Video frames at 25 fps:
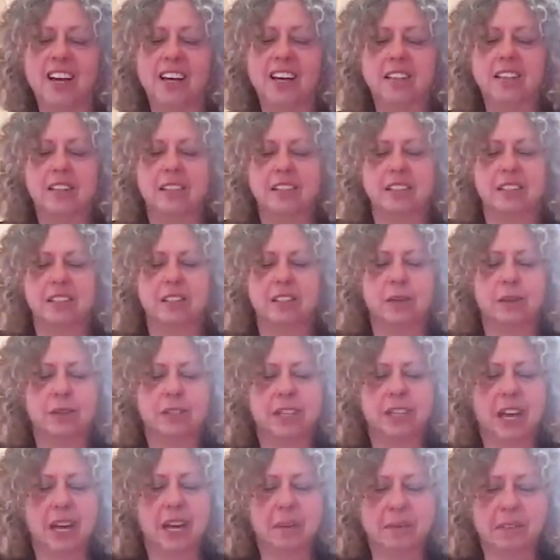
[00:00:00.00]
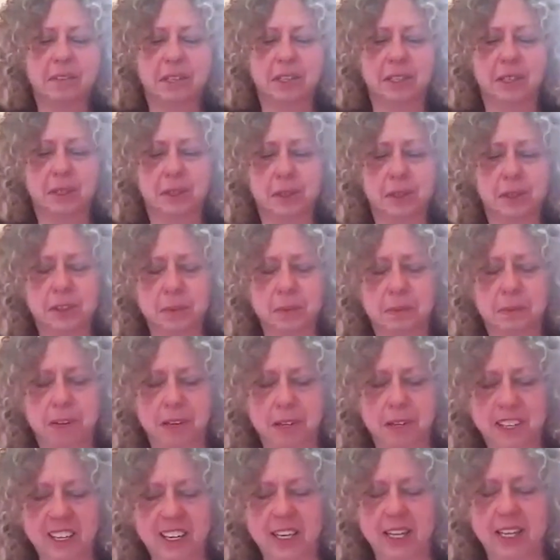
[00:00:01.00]
So this No Time to Lose
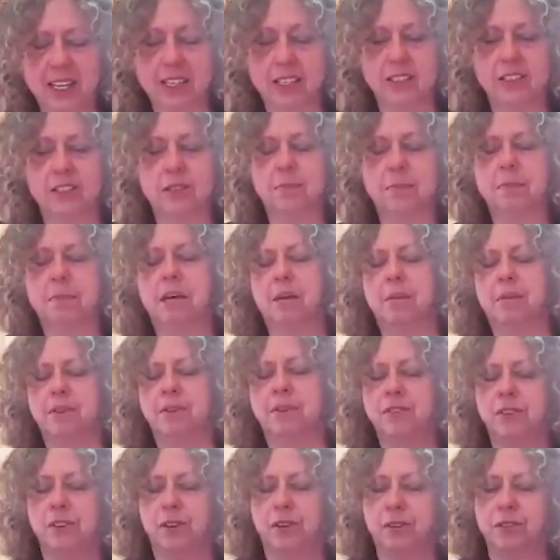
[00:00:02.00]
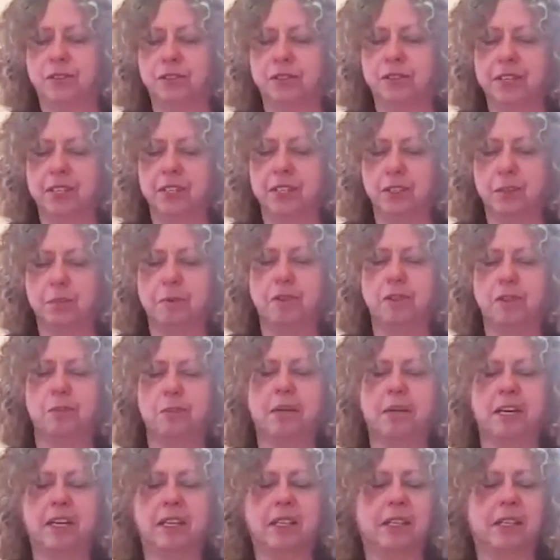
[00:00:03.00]
book is Pema Chodron's
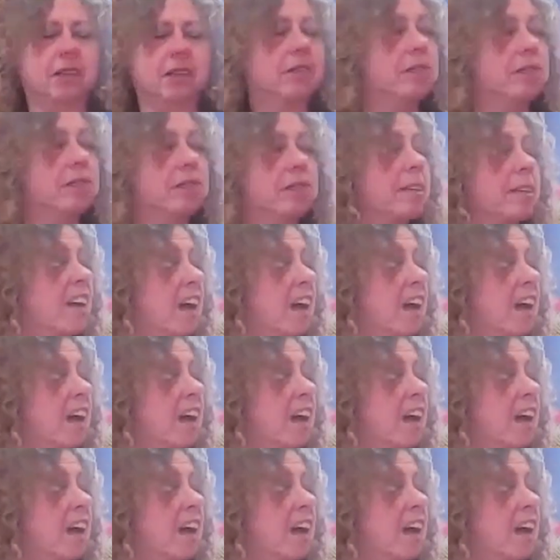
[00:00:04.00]
perspective